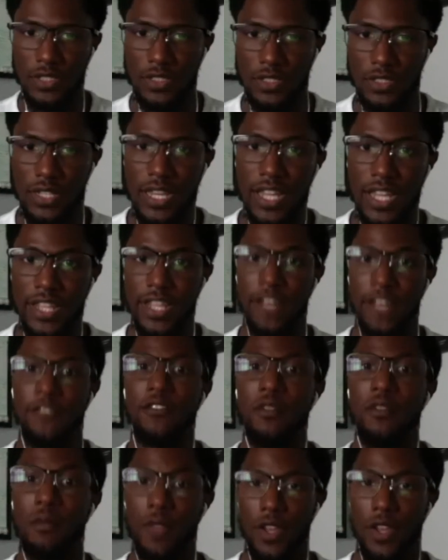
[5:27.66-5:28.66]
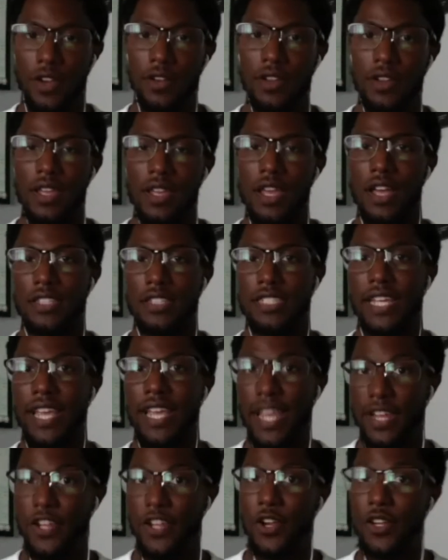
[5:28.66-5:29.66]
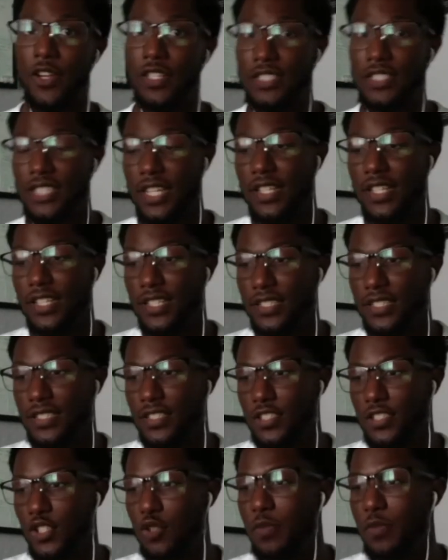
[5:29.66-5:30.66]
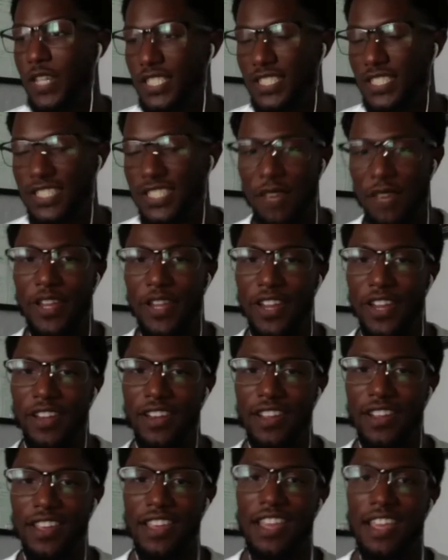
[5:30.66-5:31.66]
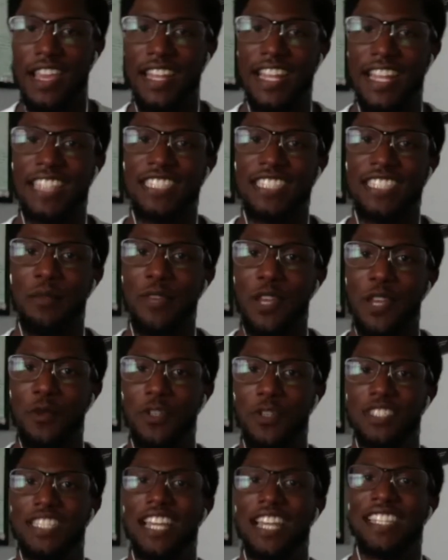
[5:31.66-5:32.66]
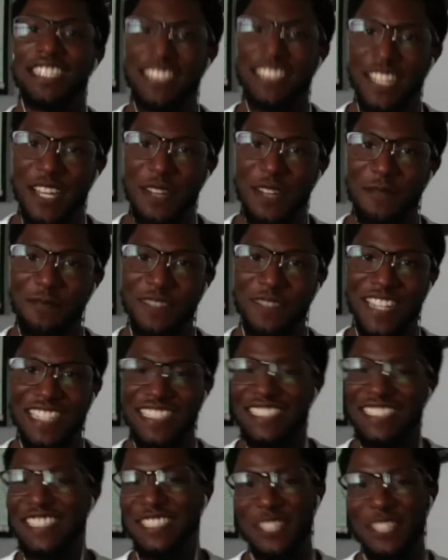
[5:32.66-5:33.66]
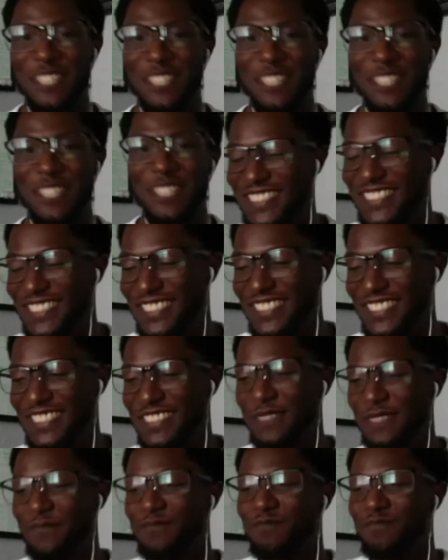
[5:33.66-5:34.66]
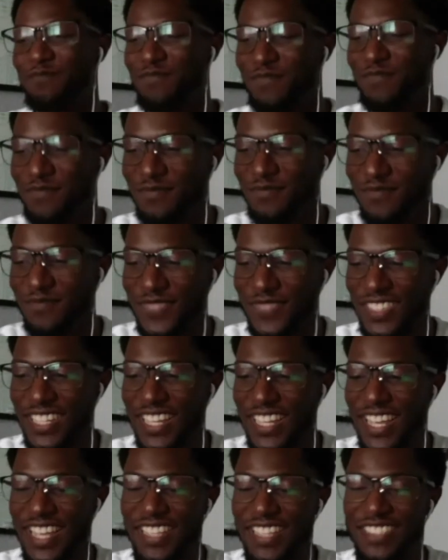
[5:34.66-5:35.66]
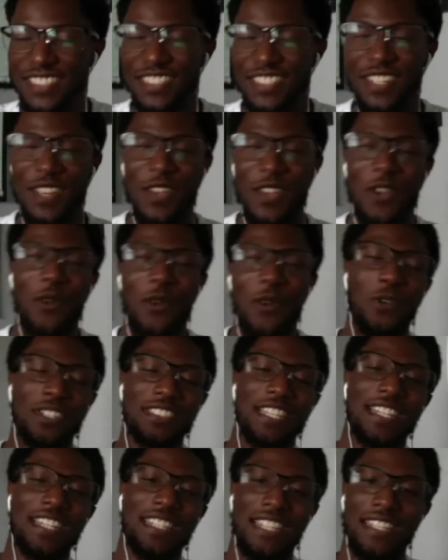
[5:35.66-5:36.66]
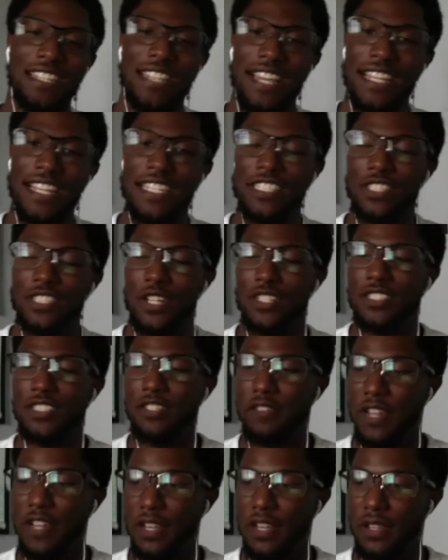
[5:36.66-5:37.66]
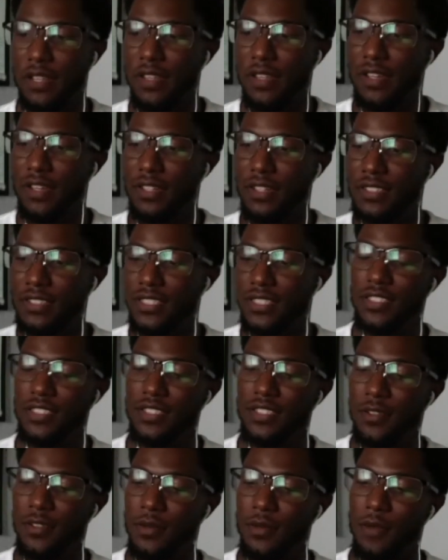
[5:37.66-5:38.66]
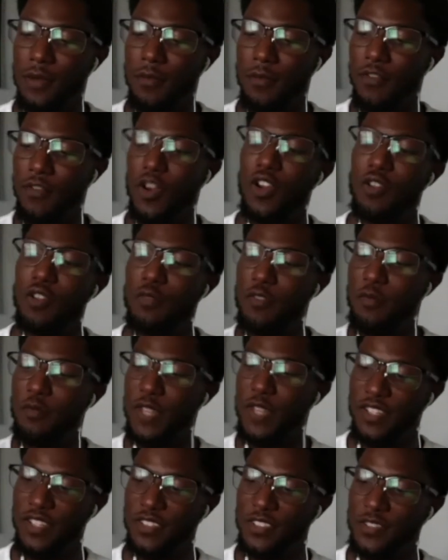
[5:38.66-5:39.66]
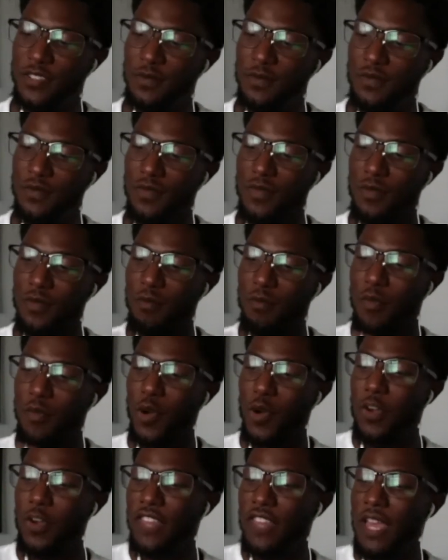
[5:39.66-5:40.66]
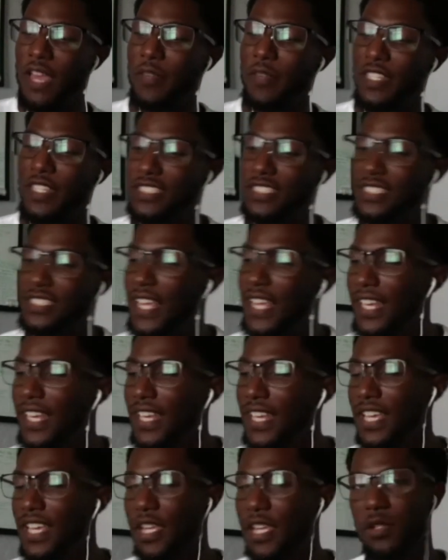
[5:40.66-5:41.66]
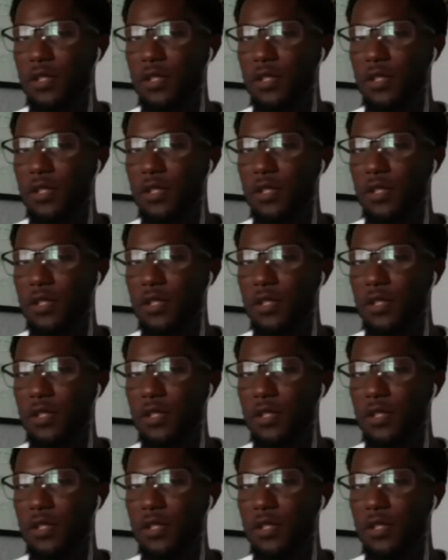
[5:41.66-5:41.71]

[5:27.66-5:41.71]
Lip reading: And then from there, I'll say, hey, you're gonna send this 2 message campaign. And that's how many it was at the time. I just did 2 messages. And once I did that, he started to generate a consistent volume of meetings. But with that being said, he